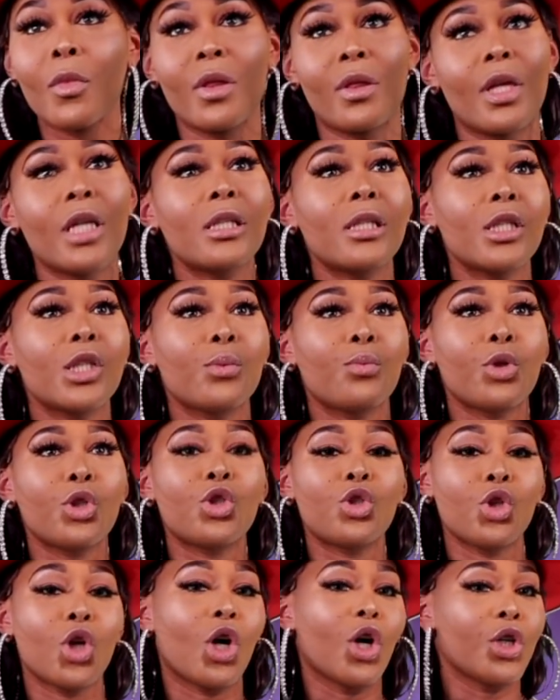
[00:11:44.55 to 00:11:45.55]
this is
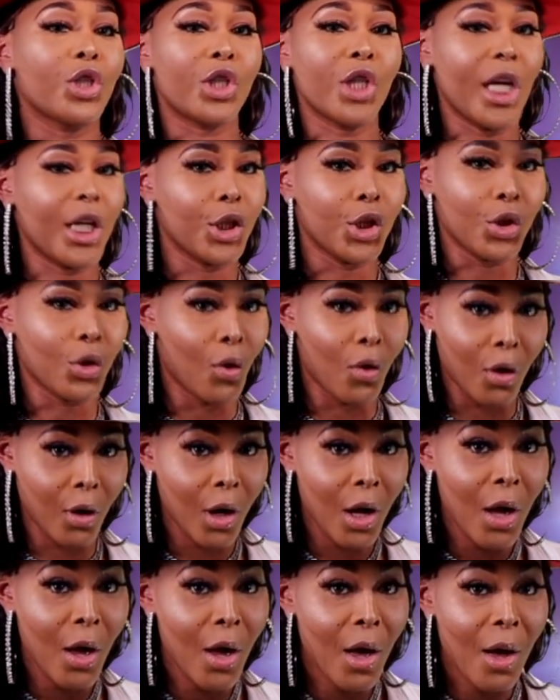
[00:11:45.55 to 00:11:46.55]
what you're going to endure,
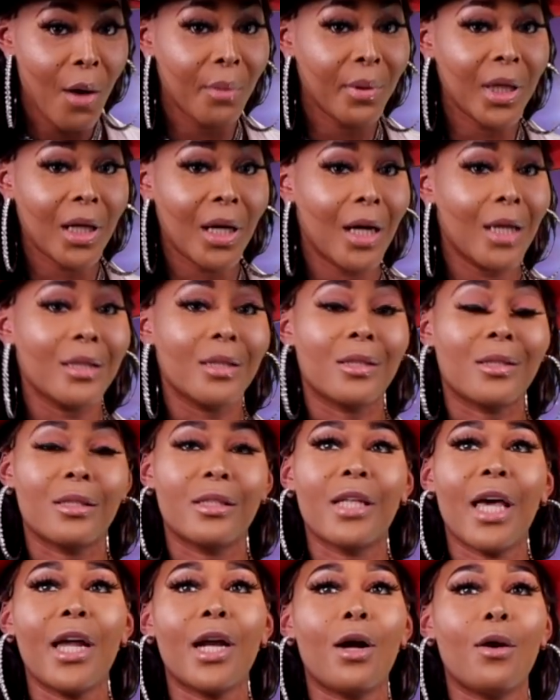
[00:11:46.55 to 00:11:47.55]
because
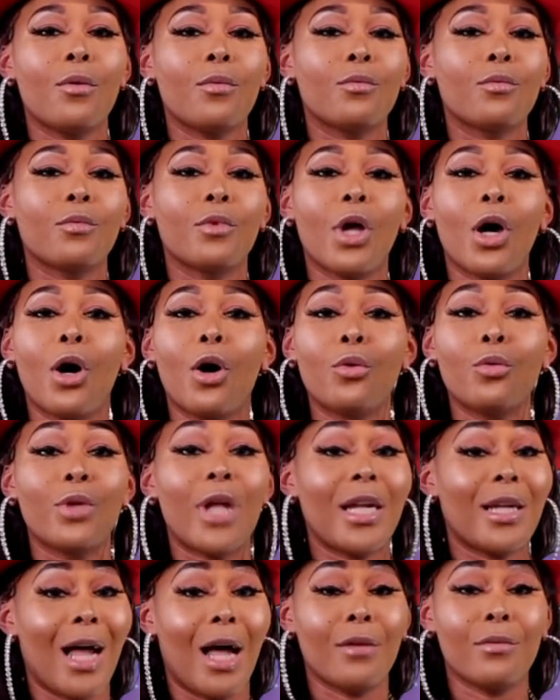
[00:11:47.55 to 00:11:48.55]
they don't know,
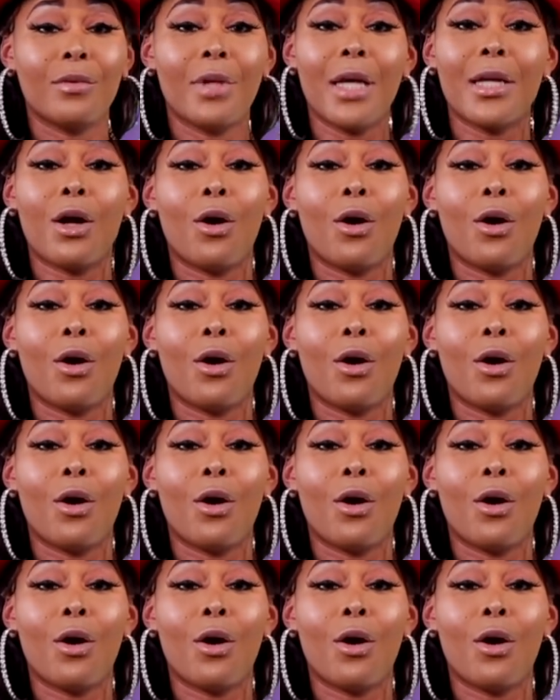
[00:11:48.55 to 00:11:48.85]
they're not